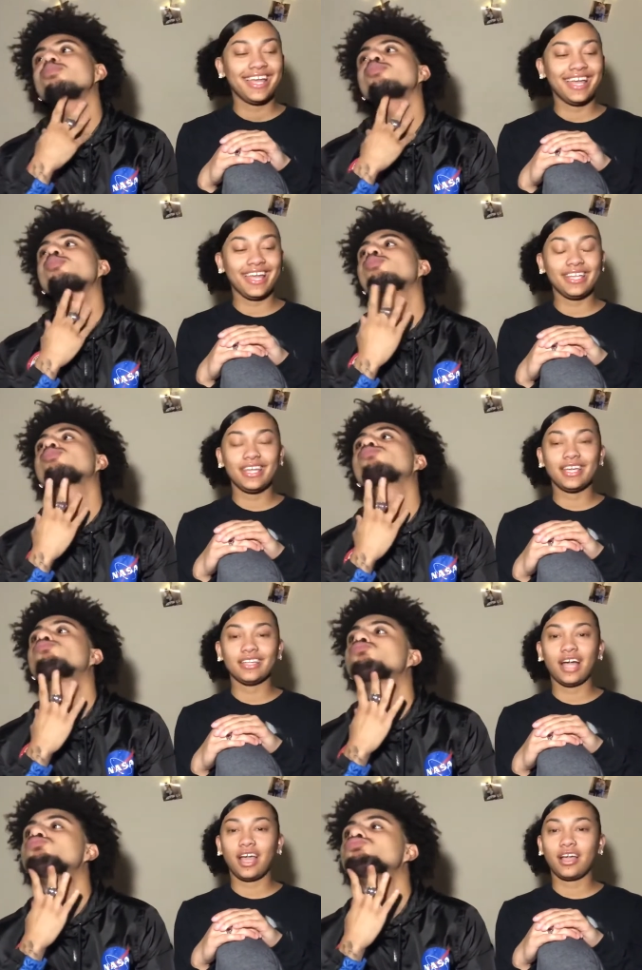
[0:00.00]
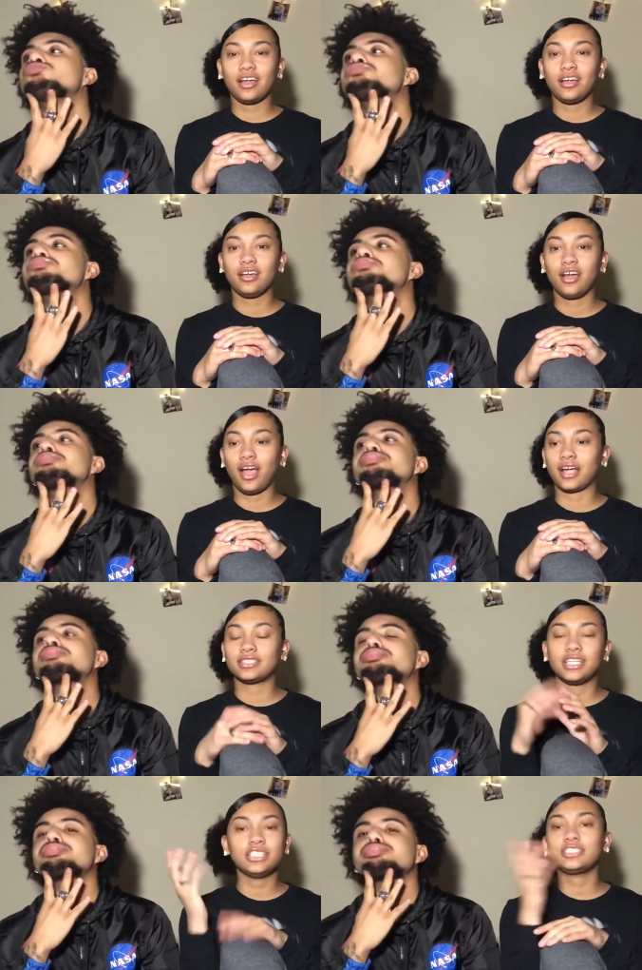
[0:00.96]
Speaker 1: And then like our
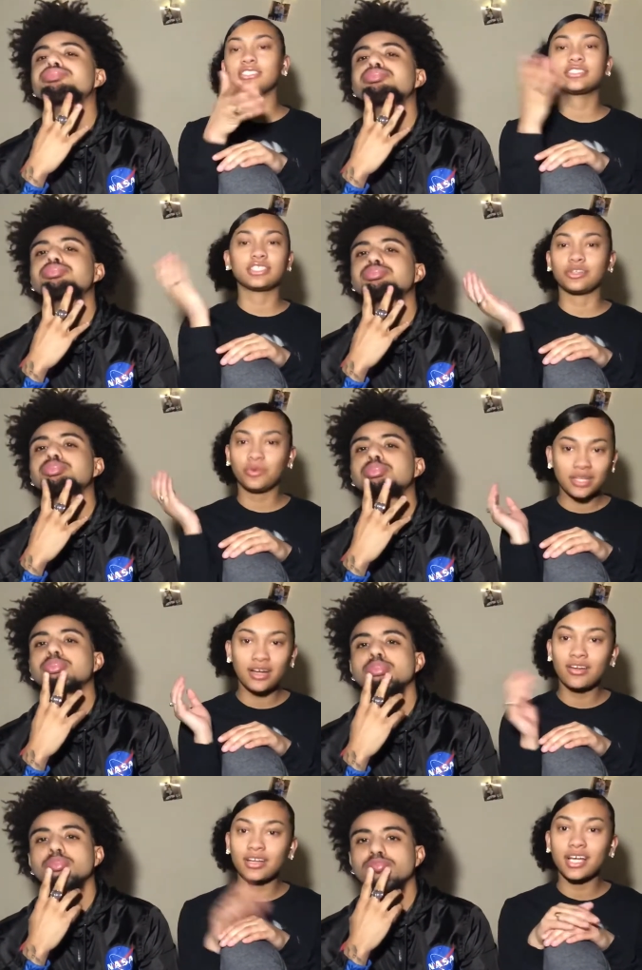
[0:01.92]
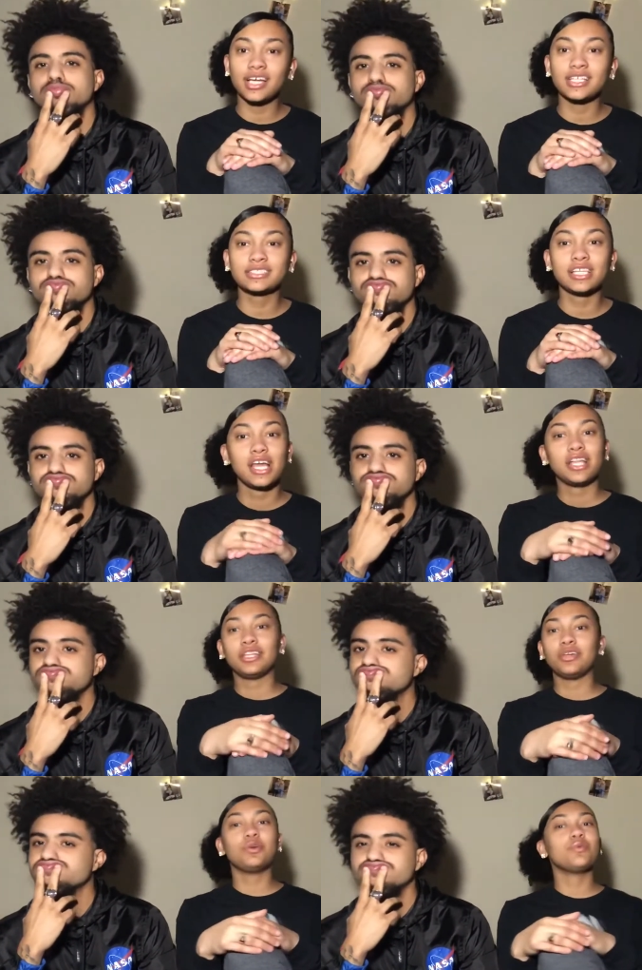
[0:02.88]
teacher, she quit on us.
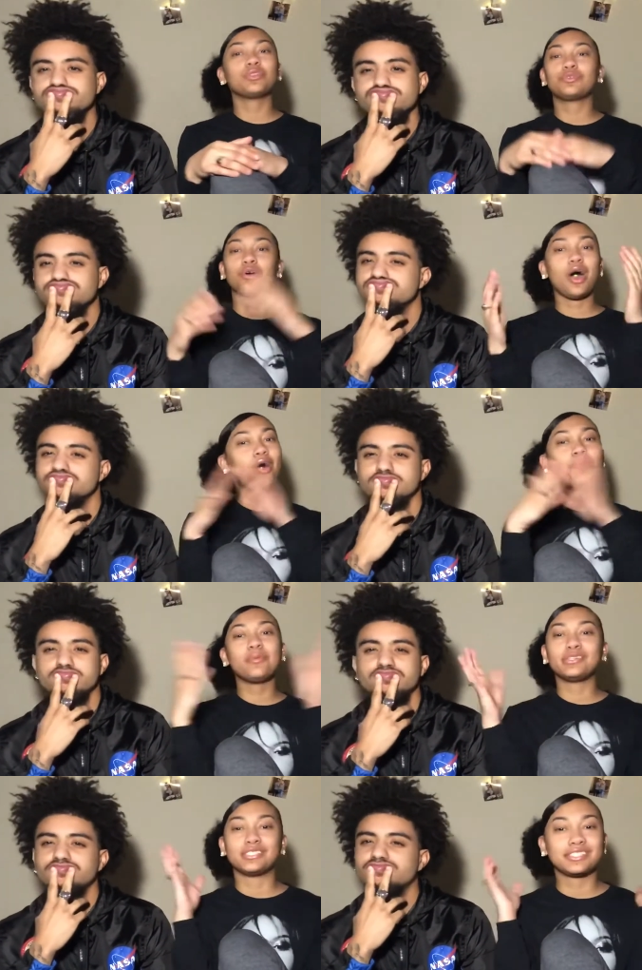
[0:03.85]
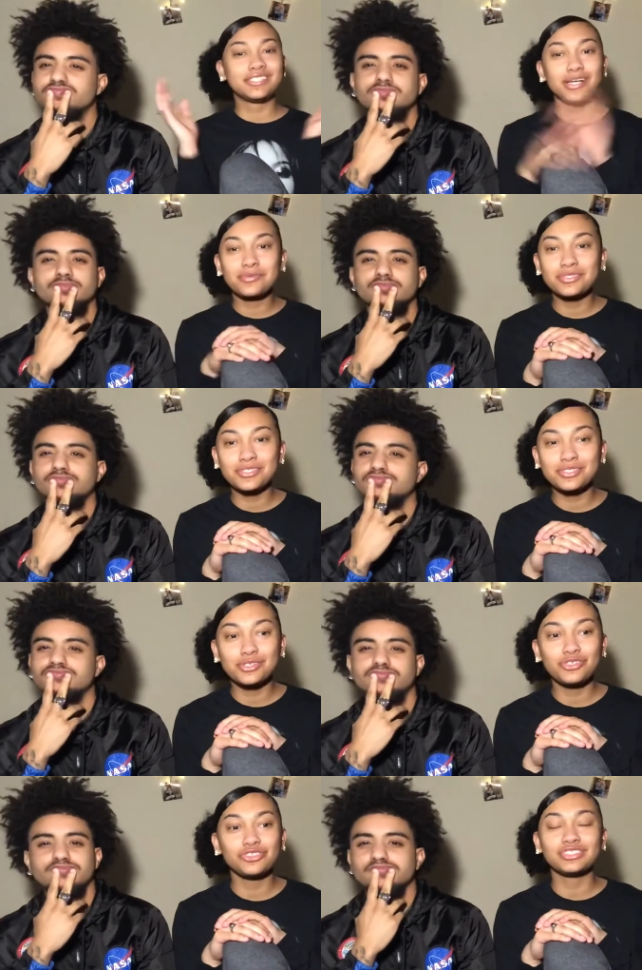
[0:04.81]
Then we went through a whole bunch of
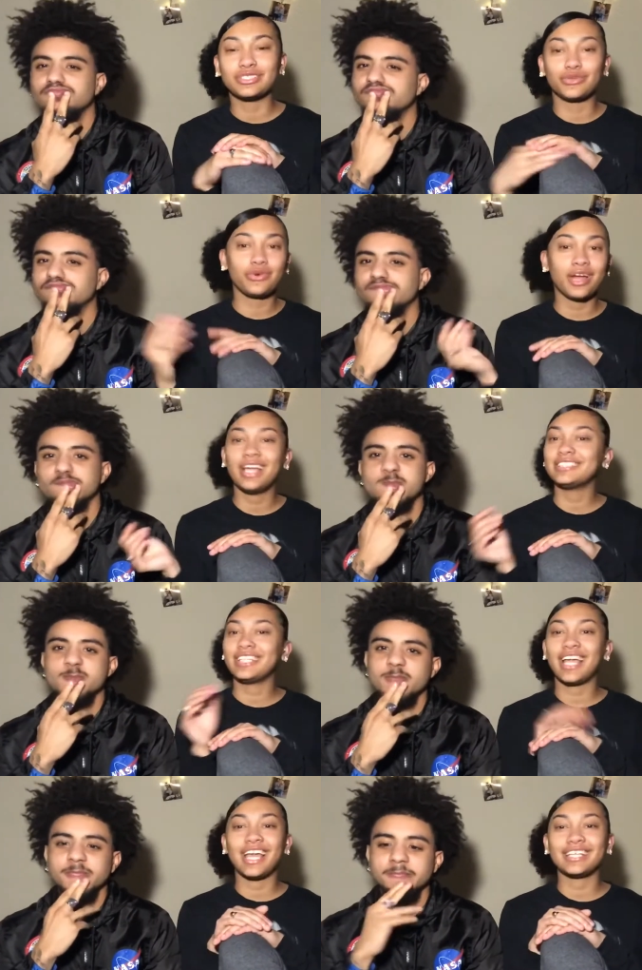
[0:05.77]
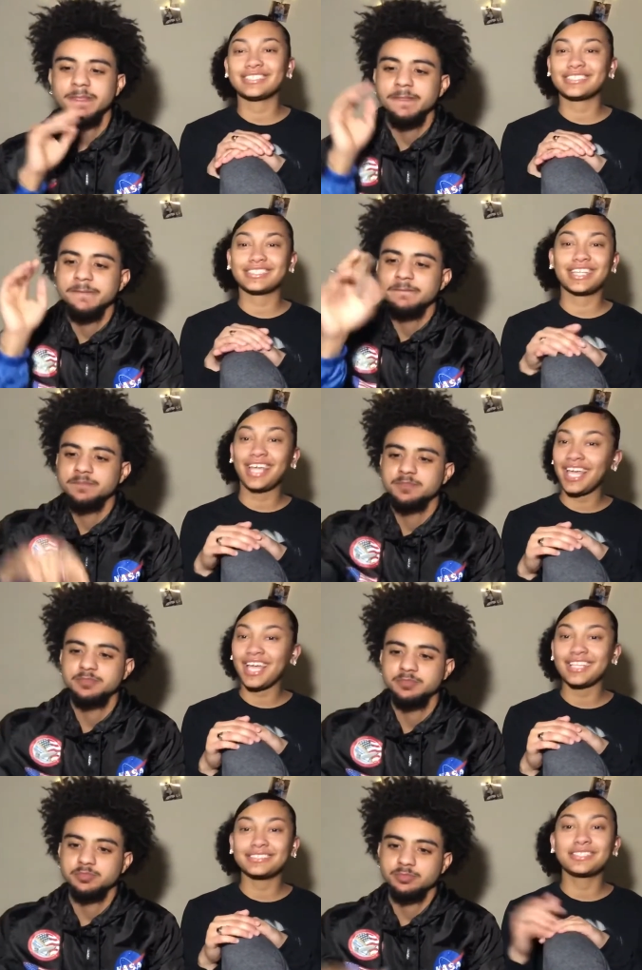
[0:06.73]
substitutes and crazy ass
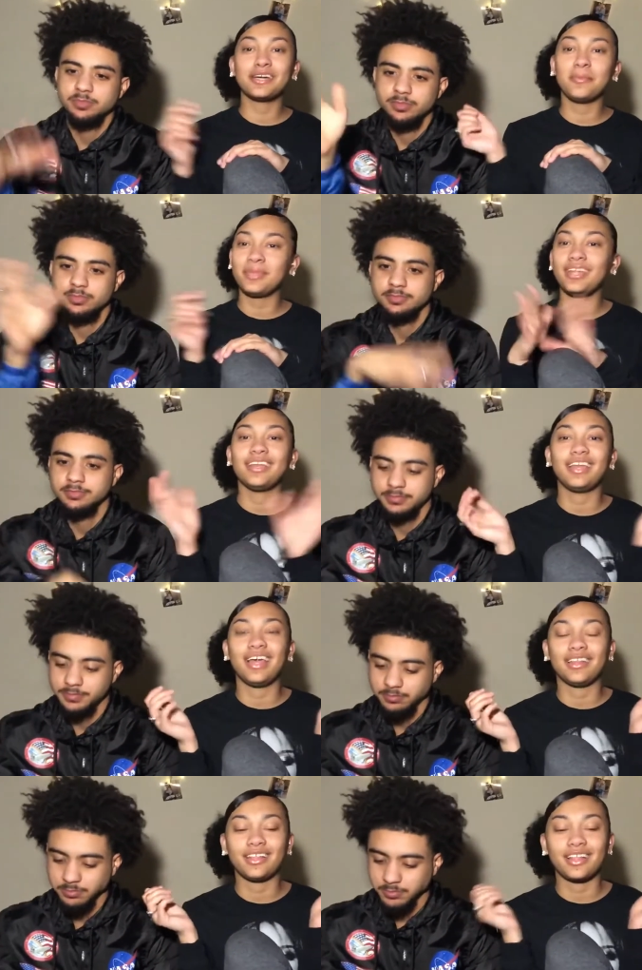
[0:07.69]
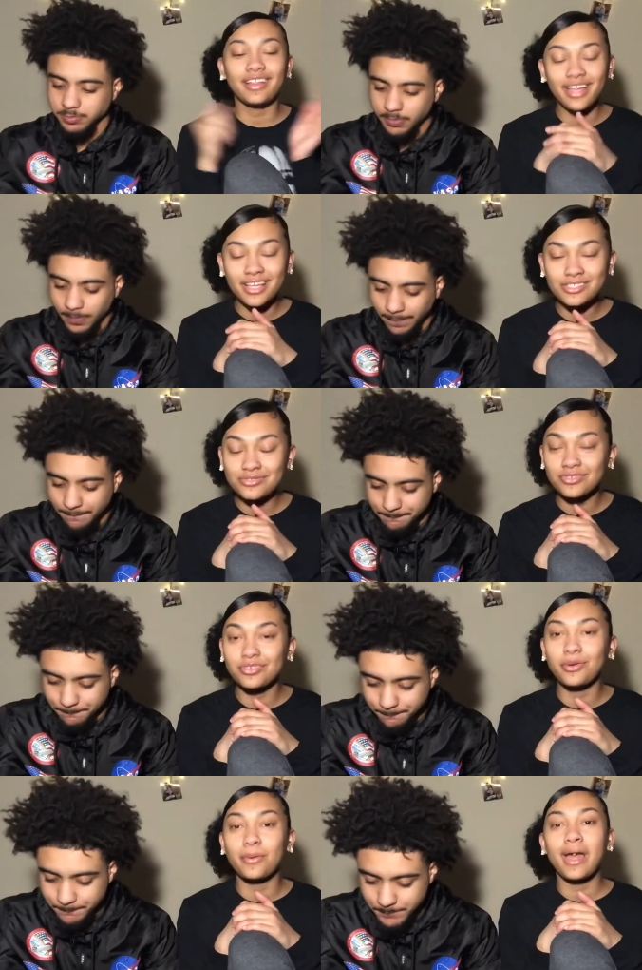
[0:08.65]
kids coming in and out of the
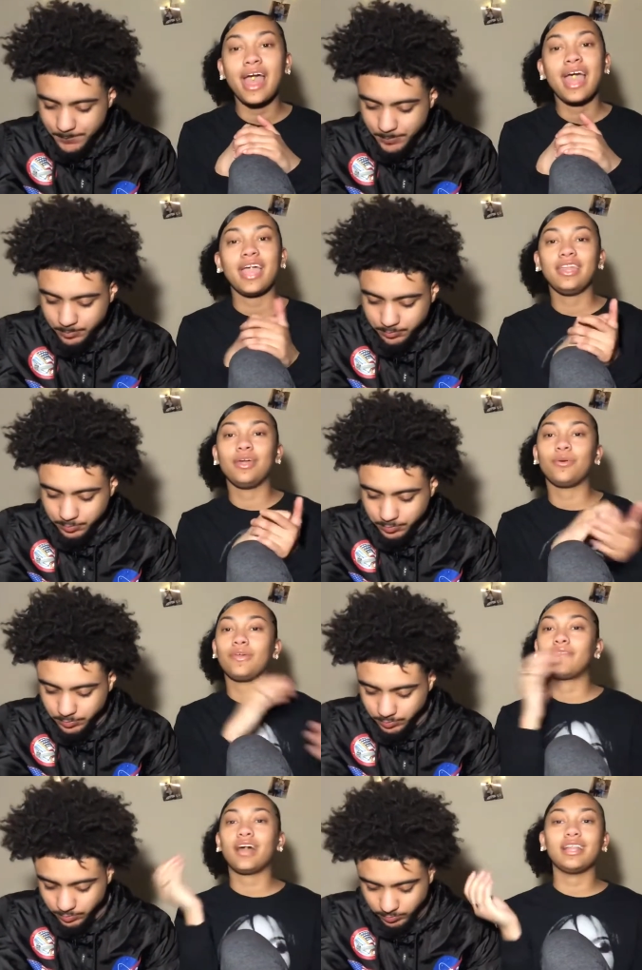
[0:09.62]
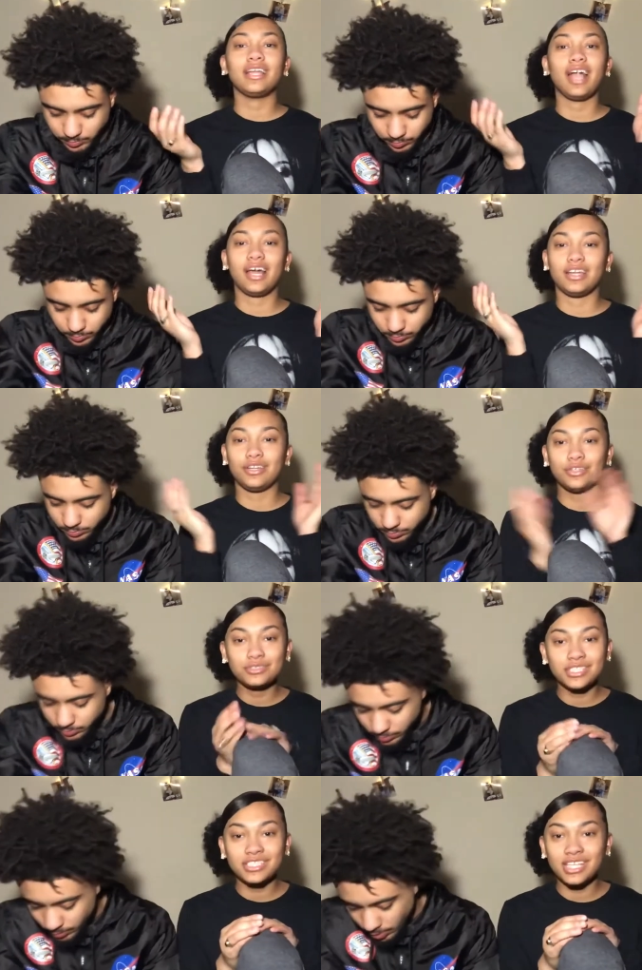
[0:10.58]
classroom. And then we finally got a new
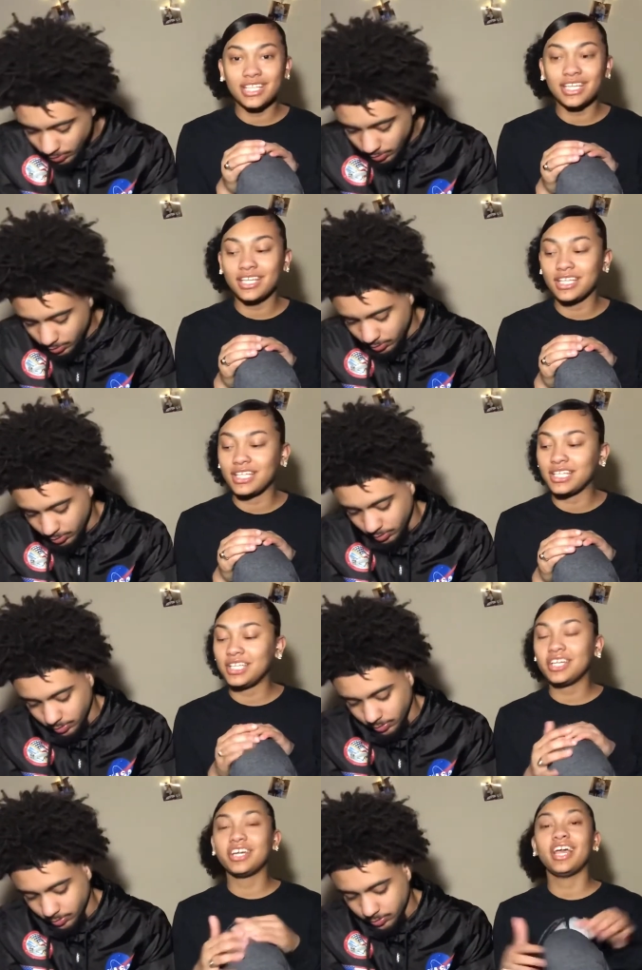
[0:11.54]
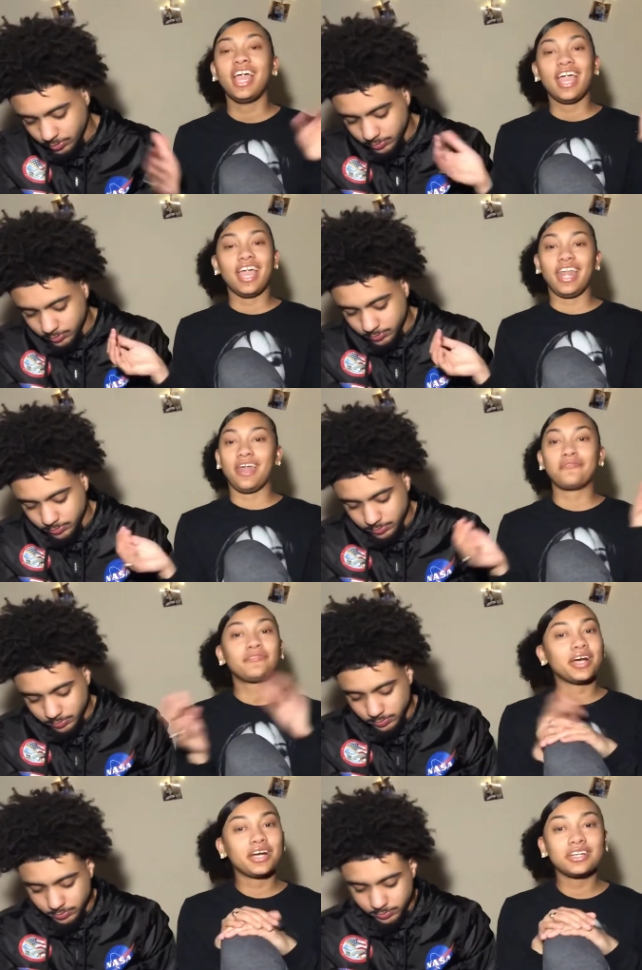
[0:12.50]
teacher at the end of the year. And at
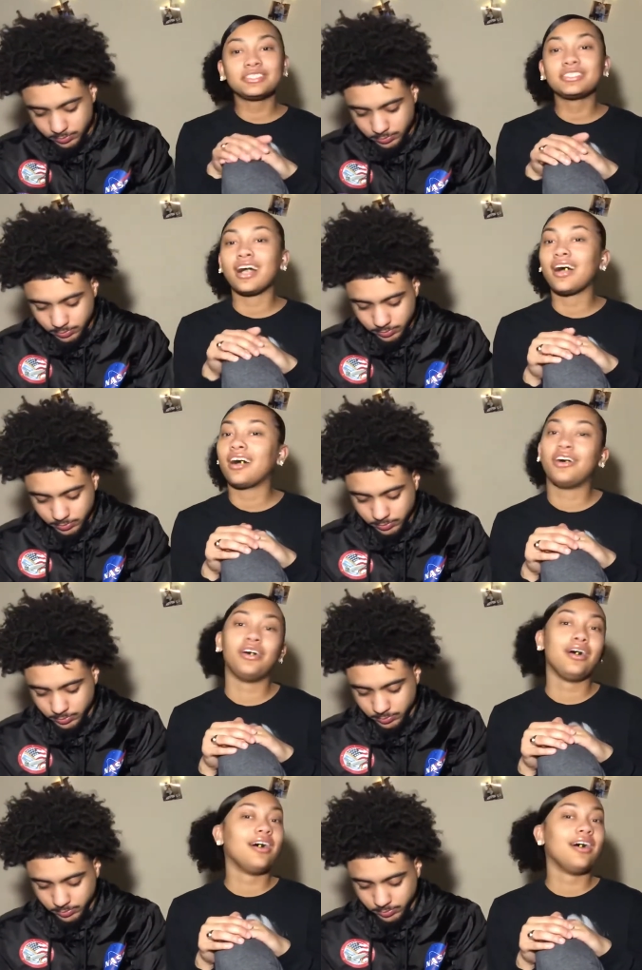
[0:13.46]
first, y'all,